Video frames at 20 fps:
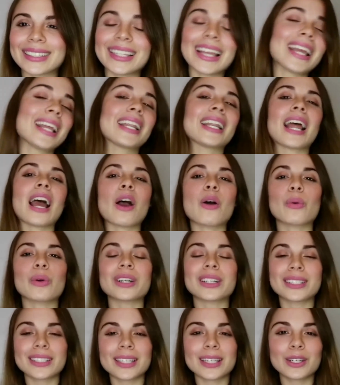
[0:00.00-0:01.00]
Then
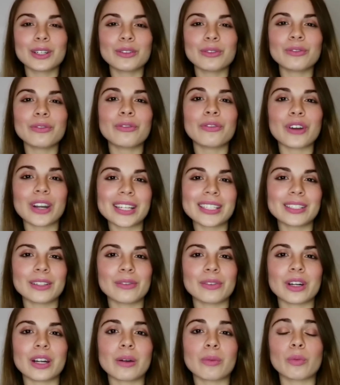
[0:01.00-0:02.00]
our second
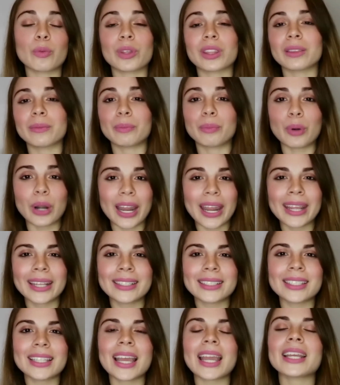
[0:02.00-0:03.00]
phrasal verb with
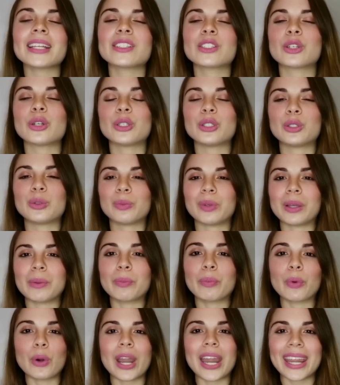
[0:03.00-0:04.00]
break today is going to
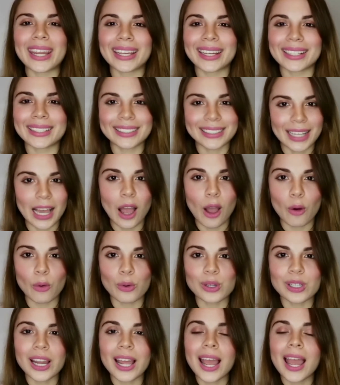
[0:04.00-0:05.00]
be break
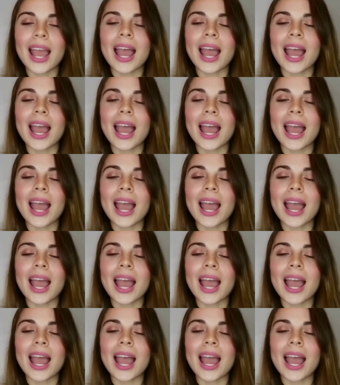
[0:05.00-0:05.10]
down.